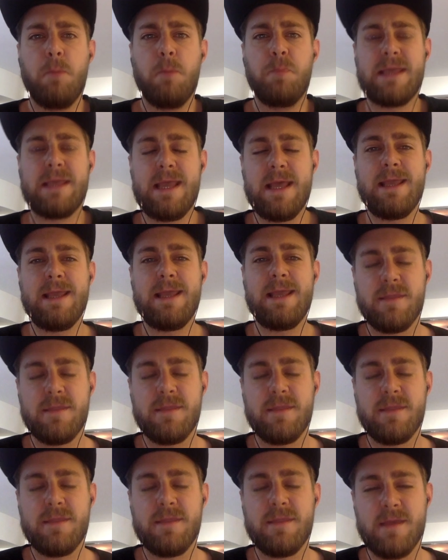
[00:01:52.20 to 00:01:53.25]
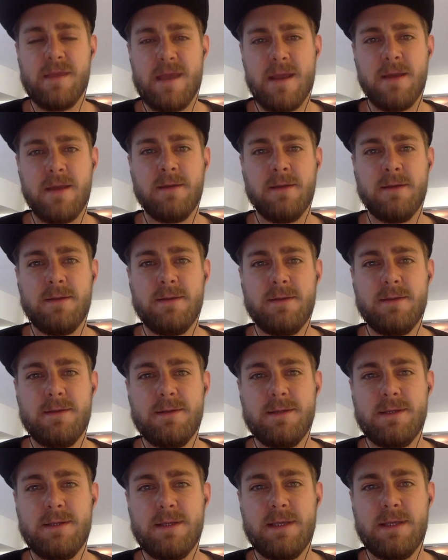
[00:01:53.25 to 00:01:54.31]
Beginning anything
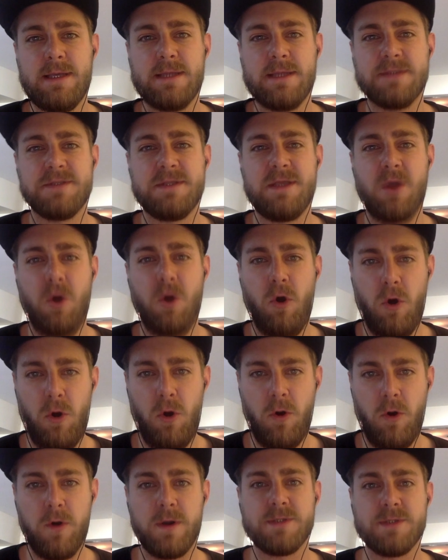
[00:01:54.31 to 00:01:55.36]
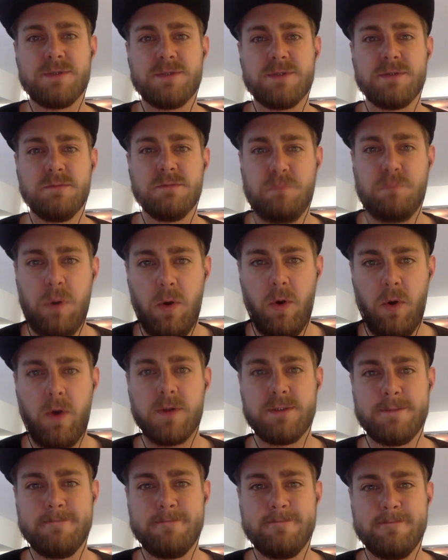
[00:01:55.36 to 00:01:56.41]
is the hardest
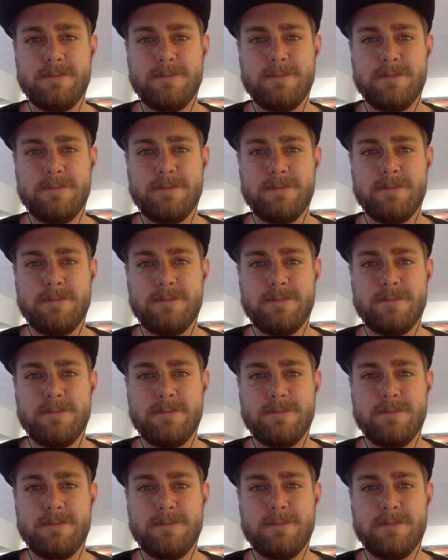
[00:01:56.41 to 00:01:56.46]
part,